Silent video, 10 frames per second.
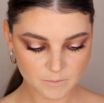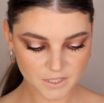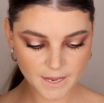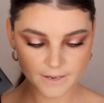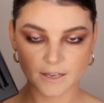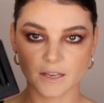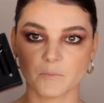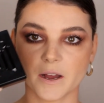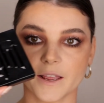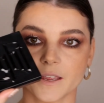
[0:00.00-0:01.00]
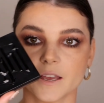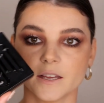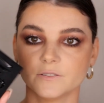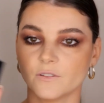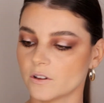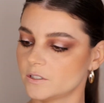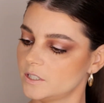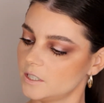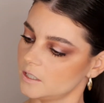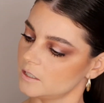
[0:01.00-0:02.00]
I'm taking my Kat Von
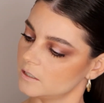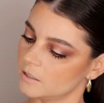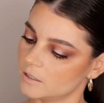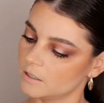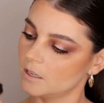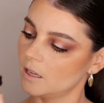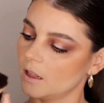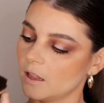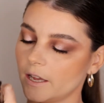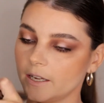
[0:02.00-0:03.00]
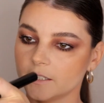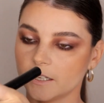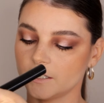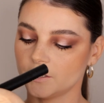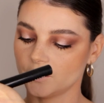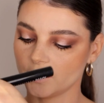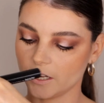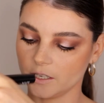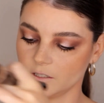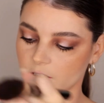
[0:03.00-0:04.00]
D Light and
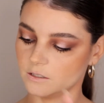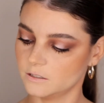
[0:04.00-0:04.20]
Shade